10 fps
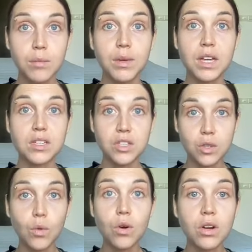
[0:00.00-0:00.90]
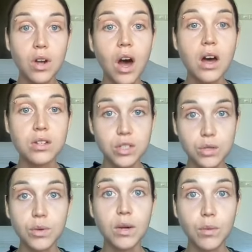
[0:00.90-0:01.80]
because you're not
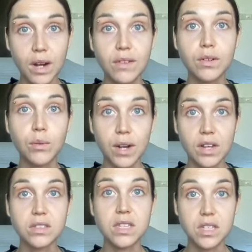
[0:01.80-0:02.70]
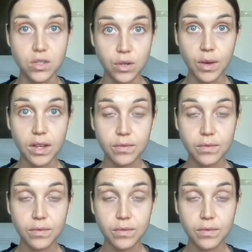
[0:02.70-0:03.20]
doing what everyone else is doing.